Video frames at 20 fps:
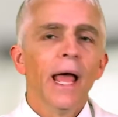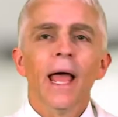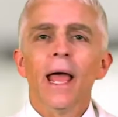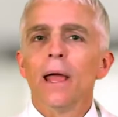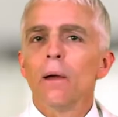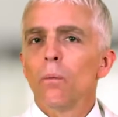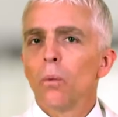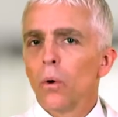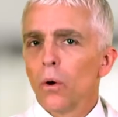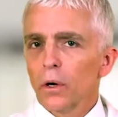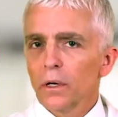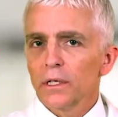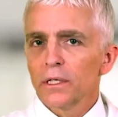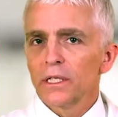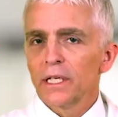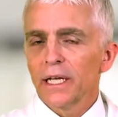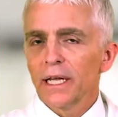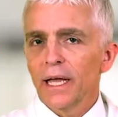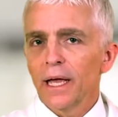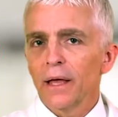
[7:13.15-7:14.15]
and work
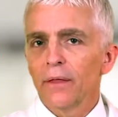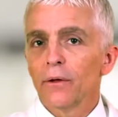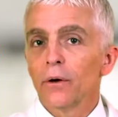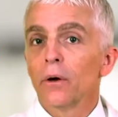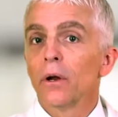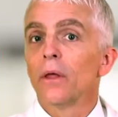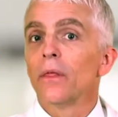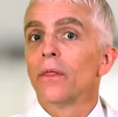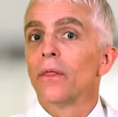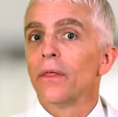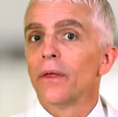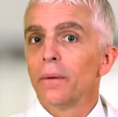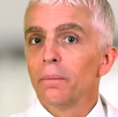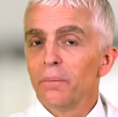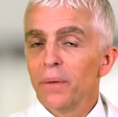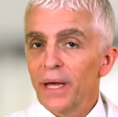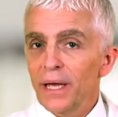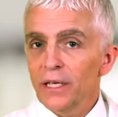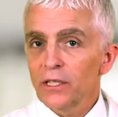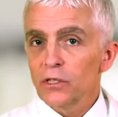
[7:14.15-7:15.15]
together the
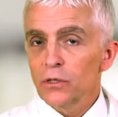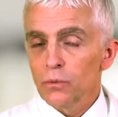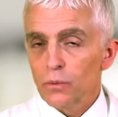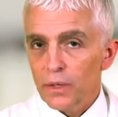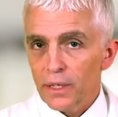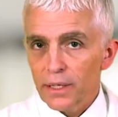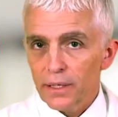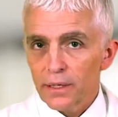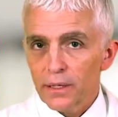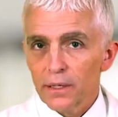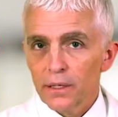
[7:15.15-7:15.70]
best with